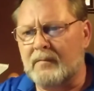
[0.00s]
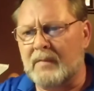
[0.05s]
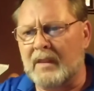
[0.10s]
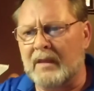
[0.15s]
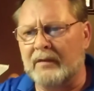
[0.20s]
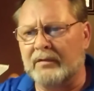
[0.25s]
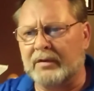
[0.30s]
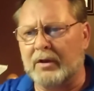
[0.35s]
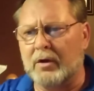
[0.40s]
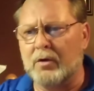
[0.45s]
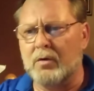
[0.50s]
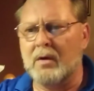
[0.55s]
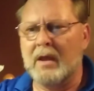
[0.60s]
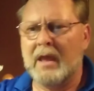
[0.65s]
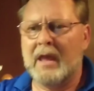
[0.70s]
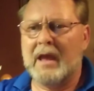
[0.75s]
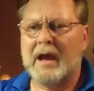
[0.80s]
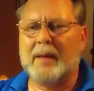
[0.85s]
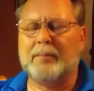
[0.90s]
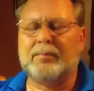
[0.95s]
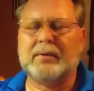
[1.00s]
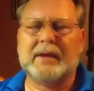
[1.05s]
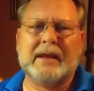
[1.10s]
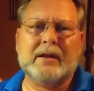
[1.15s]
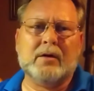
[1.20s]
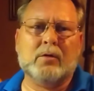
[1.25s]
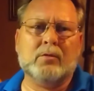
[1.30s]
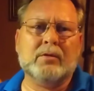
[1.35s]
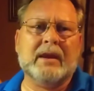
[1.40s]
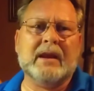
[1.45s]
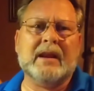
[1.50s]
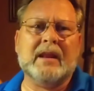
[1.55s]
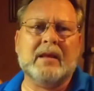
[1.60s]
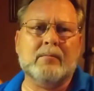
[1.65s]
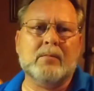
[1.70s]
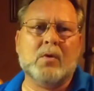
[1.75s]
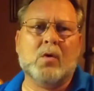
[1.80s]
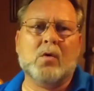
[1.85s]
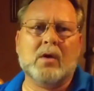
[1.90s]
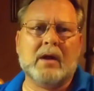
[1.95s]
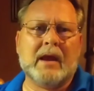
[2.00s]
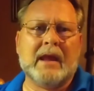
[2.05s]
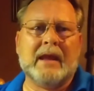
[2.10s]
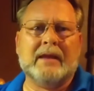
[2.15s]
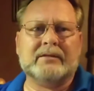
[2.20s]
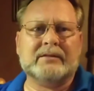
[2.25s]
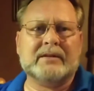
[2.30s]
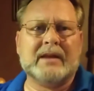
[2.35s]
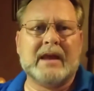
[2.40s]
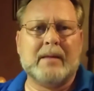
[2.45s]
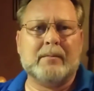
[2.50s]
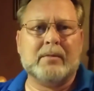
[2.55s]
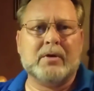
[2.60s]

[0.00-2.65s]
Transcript: So I plan on getting more as time